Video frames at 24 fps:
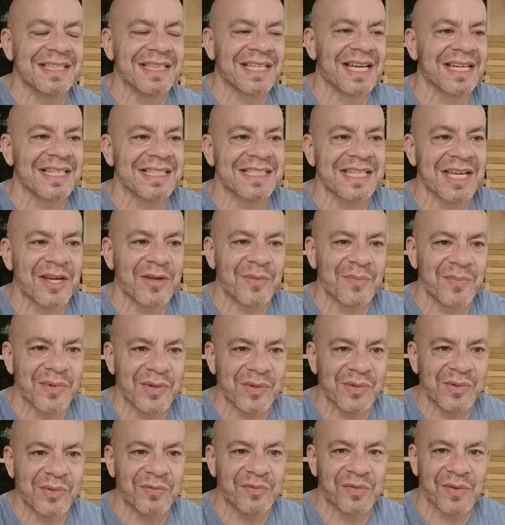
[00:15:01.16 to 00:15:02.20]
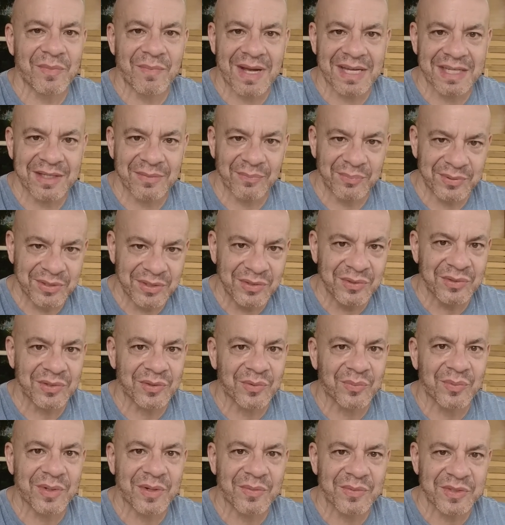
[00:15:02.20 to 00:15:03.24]
in lockdown mode from my
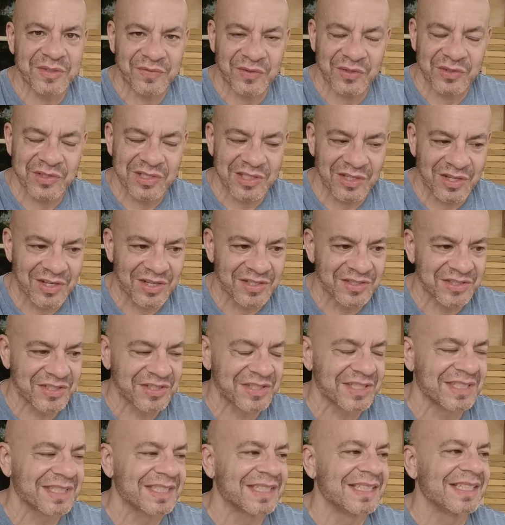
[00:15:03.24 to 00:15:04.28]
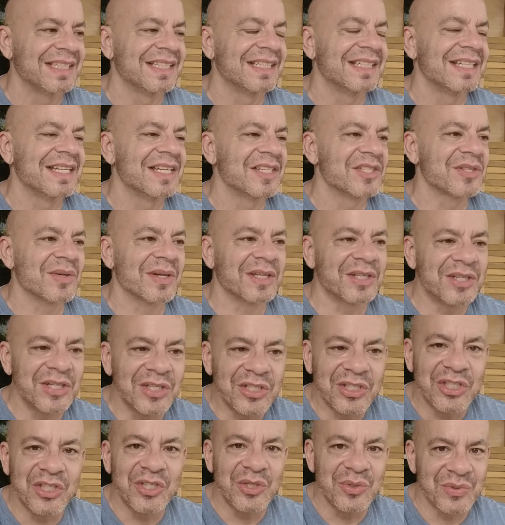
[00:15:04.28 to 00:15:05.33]
computer when it was first lost. So I
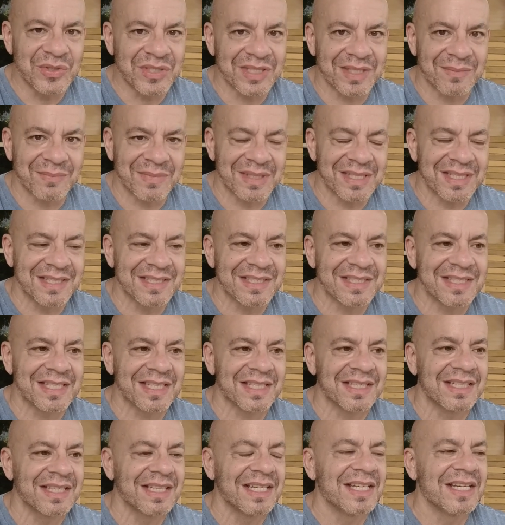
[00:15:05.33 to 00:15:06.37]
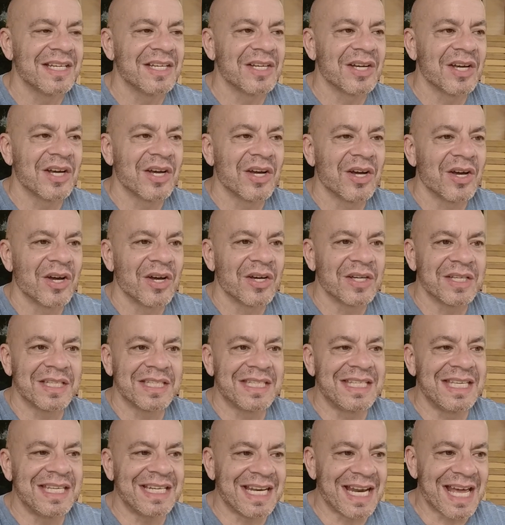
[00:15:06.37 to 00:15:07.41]
couldn't use it because to
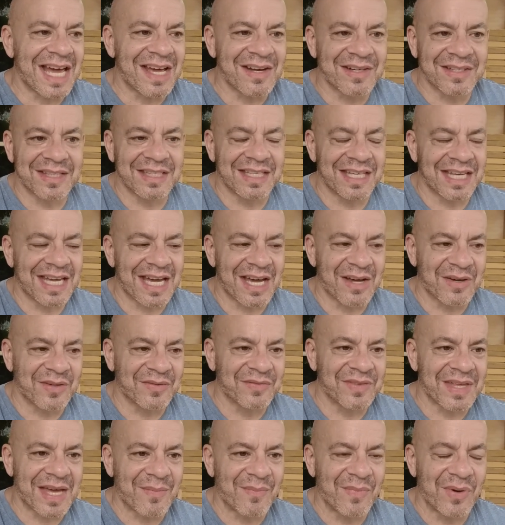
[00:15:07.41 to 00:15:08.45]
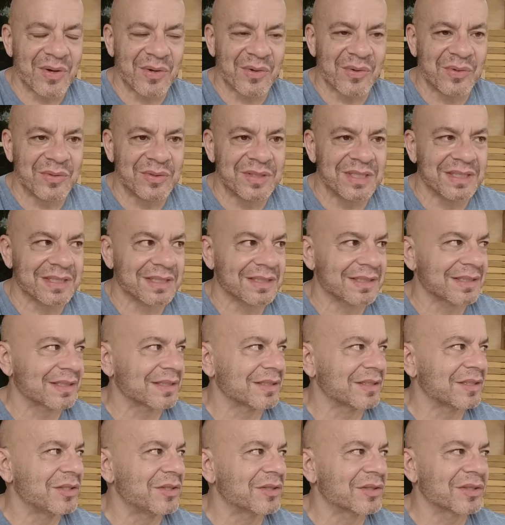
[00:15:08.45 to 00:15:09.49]
get it out of that mode,
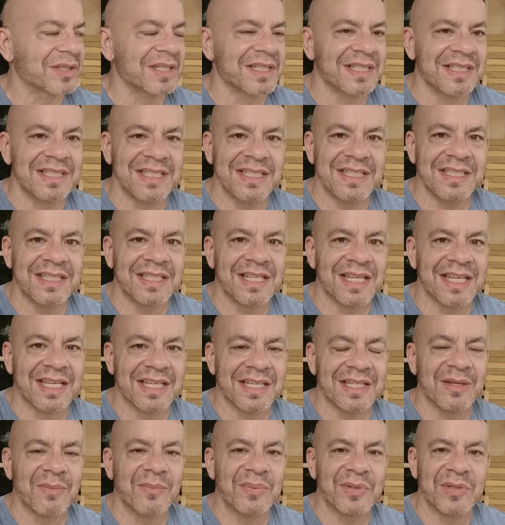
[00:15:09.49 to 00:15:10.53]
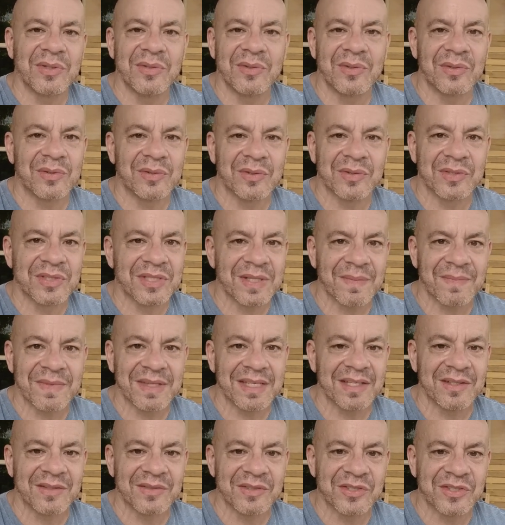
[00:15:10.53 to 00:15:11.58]
you're going to need a computer or
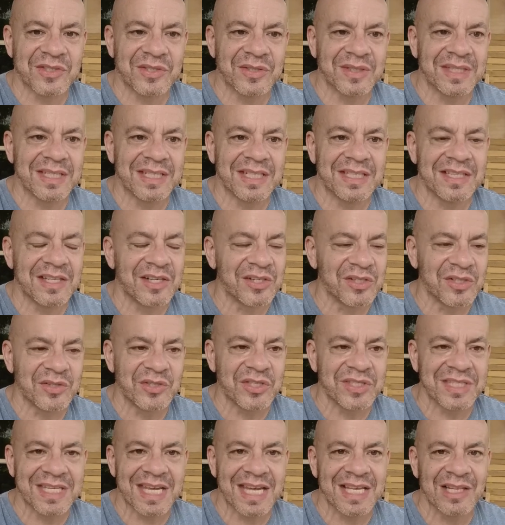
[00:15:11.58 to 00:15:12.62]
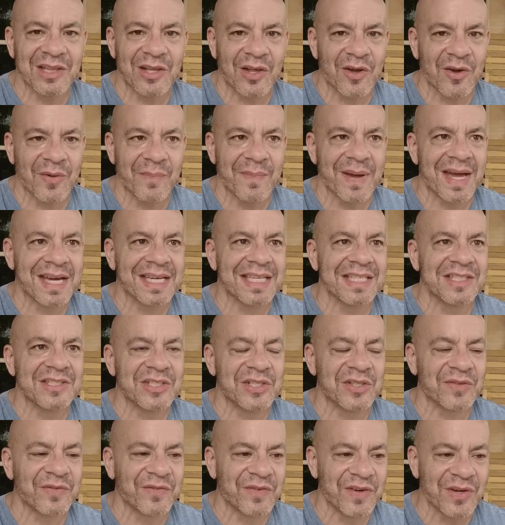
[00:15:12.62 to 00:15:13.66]
something else to get in there. You just can't log back
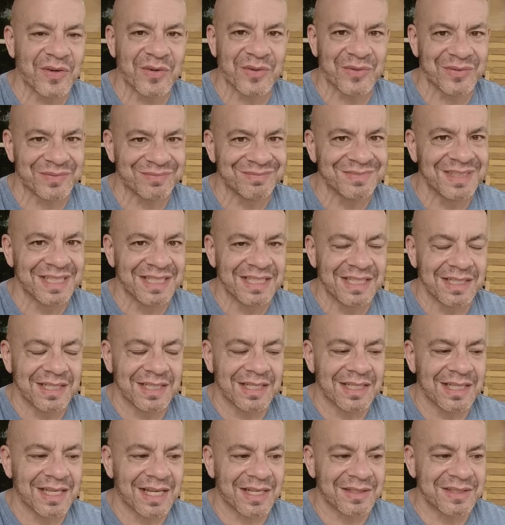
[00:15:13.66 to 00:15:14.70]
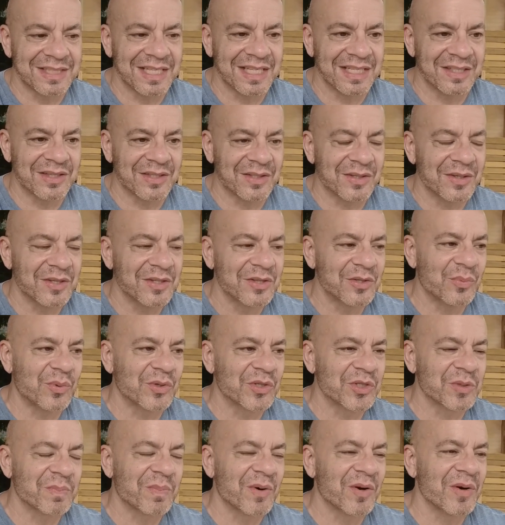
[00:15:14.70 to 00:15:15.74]
into your phone. I'll tell you the
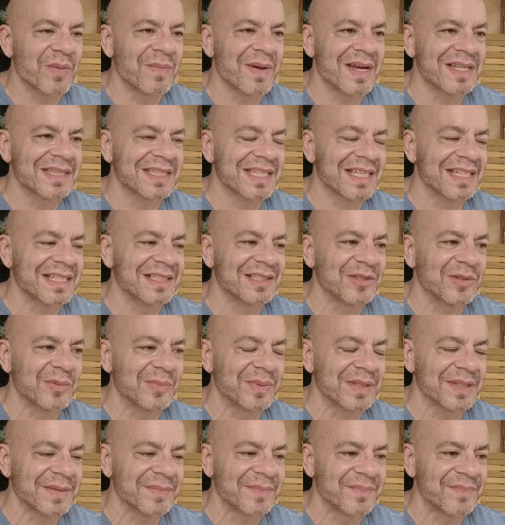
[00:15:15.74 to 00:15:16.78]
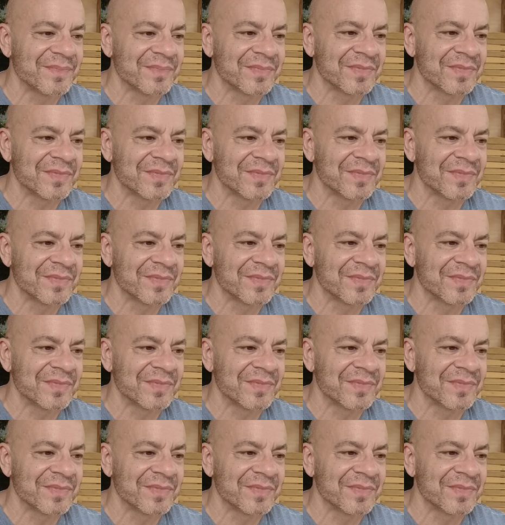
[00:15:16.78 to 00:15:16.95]
worst part about that in a little bit.